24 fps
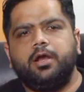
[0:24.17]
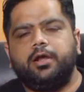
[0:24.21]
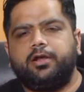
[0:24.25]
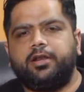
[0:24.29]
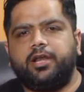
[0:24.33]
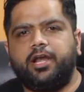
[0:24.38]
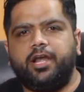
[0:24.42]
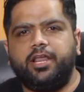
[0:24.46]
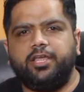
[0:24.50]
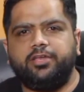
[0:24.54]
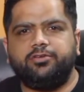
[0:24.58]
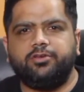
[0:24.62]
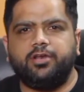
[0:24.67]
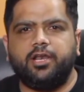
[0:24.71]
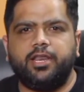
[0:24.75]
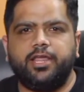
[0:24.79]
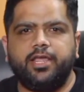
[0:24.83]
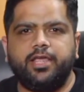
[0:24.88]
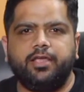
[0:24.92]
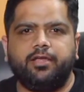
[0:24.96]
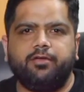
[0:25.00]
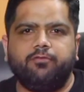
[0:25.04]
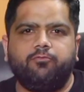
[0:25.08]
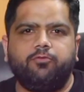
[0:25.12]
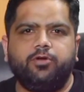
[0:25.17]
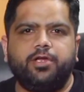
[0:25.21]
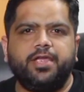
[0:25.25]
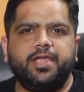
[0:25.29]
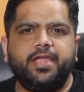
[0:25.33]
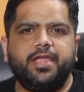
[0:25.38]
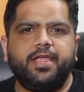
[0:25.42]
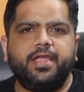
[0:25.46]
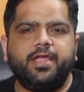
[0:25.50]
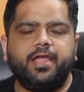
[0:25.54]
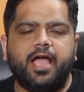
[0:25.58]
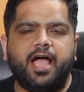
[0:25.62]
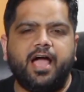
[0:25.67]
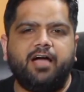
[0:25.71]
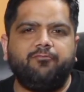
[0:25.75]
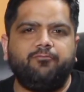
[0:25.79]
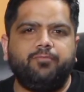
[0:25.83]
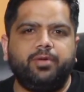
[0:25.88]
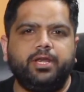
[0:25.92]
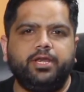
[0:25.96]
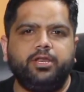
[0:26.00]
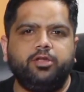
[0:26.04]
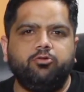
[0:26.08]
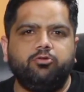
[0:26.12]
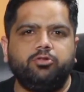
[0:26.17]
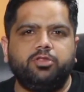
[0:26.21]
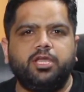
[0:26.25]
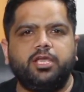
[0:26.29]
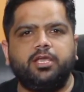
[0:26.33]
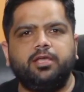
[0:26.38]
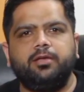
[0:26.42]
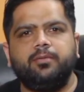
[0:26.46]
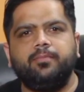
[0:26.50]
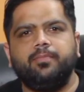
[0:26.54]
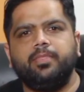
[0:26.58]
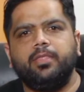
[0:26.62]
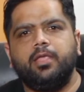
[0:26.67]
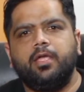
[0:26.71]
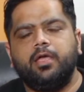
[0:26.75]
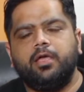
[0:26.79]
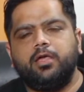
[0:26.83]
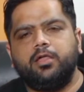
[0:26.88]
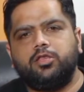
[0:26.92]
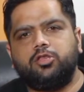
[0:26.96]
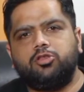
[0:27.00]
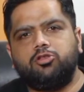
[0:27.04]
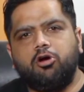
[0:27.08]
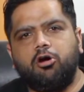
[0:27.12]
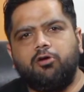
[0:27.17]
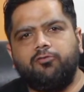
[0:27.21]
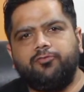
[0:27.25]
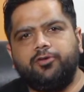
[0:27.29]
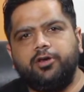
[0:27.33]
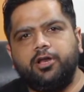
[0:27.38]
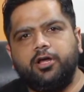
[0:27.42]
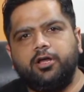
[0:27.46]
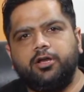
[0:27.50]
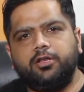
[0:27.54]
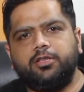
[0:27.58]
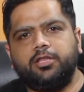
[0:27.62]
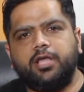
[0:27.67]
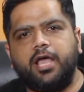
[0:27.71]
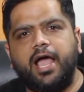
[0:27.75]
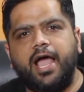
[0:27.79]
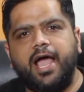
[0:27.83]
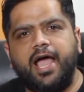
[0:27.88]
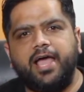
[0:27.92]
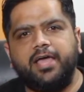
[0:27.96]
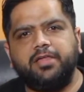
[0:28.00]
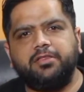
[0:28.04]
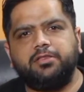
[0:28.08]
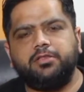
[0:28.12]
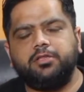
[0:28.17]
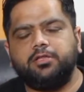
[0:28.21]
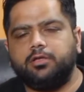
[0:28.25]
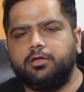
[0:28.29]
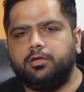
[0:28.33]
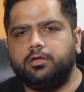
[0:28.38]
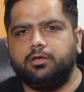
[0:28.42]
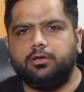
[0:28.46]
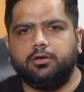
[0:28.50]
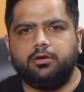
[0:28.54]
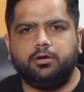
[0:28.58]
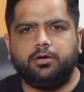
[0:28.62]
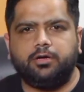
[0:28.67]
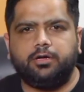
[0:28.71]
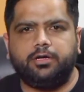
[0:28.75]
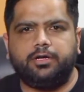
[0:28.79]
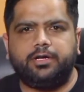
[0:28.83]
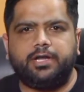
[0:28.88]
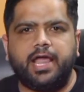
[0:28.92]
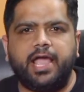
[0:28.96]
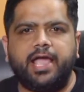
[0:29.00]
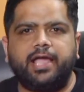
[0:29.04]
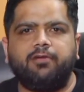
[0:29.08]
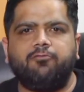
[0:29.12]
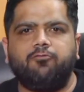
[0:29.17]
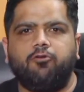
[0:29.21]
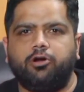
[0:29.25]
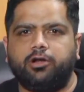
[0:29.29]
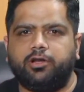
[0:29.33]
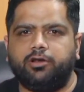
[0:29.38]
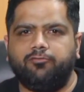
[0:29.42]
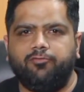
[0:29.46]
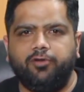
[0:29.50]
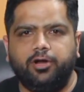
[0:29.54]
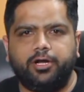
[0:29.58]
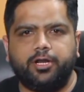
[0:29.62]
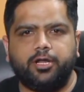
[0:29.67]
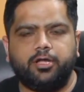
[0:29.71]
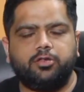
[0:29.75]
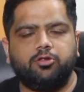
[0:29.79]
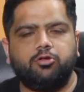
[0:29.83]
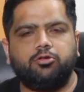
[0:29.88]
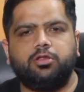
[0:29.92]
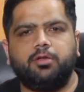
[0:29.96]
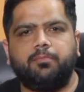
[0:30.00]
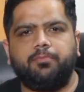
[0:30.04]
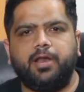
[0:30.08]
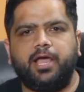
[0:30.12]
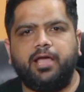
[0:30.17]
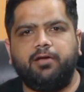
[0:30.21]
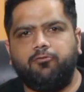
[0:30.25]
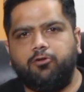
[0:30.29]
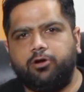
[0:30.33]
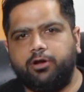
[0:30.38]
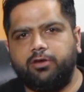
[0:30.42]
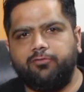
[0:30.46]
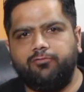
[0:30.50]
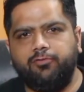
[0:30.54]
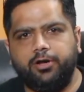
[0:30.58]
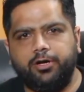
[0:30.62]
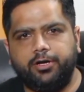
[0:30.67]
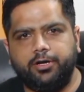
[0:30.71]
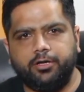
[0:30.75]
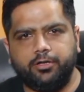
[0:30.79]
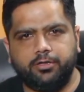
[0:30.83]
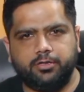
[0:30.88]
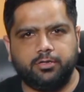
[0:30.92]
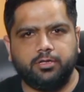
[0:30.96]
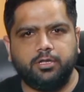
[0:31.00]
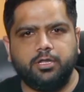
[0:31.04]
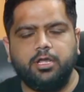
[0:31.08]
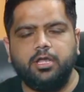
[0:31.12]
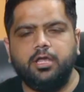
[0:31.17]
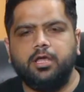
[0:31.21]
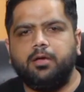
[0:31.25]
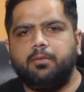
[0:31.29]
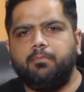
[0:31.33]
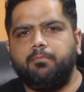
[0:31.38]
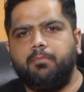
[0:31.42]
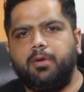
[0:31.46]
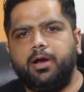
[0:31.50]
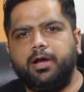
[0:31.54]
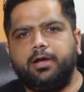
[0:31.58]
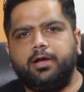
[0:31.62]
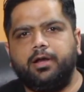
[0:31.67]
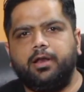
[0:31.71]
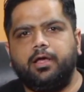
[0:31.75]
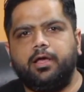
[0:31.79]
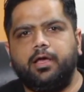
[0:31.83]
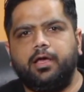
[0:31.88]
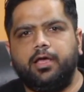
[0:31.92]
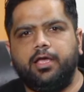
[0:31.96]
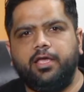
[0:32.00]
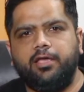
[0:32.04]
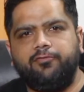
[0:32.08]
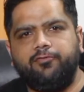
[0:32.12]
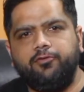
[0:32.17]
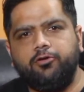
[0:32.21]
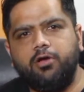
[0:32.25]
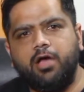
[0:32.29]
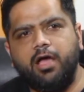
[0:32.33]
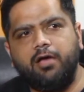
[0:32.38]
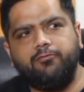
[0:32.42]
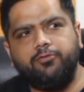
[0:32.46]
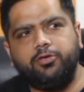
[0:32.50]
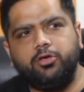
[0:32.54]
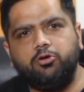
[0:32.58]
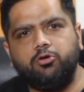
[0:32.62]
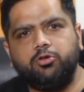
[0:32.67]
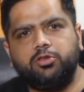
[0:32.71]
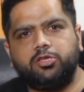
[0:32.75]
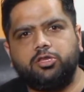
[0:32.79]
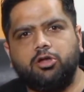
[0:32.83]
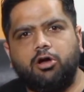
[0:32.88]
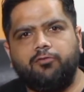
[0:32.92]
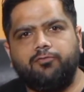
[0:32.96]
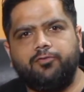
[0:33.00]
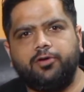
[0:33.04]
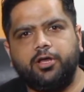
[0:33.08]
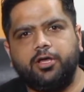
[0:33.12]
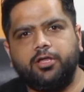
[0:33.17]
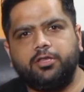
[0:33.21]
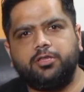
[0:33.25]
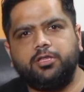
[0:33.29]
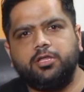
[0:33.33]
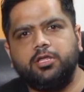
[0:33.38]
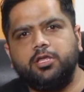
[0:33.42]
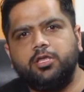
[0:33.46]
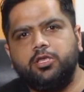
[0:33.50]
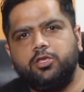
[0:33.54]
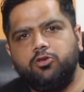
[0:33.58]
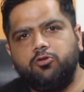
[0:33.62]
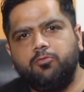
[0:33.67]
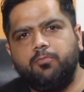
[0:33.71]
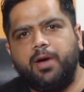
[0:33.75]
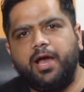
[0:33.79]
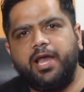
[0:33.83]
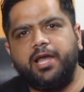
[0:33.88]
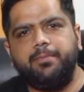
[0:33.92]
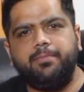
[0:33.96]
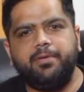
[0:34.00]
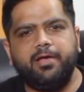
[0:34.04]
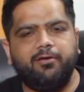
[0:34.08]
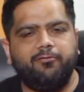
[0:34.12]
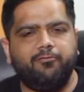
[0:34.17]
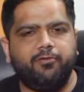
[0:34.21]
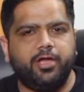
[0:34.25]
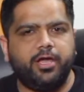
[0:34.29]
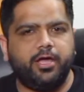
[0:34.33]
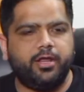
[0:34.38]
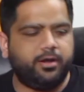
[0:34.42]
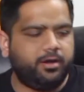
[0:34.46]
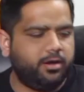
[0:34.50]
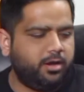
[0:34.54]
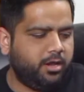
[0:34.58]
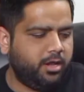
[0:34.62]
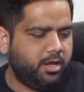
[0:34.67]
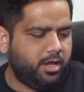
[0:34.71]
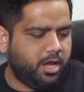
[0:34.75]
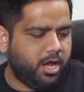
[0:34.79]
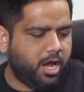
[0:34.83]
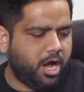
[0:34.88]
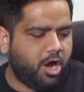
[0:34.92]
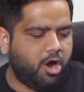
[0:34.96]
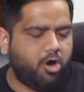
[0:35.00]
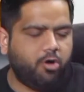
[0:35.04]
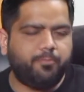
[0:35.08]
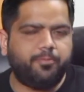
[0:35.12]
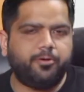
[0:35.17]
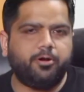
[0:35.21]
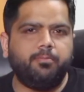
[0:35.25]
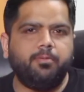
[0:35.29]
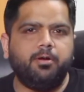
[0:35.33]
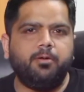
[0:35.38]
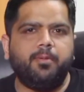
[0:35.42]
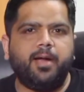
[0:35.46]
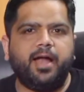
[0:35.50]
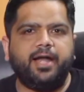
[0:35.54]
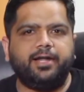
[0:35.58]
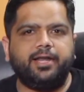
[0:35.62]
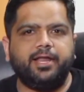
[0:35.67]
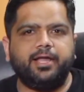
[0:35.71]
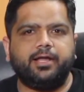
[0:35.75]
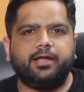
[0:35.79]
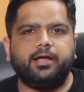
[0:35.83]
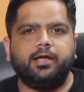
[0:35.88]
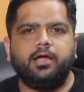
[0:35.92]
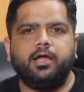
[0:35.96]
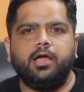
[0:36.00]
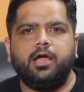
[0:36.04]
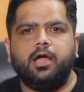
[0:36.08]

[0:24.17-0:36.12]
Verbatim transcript: Traditionally, we have been using softeners as tank water filters or supply water filters, but if you have used softeners, you might be aware how problematic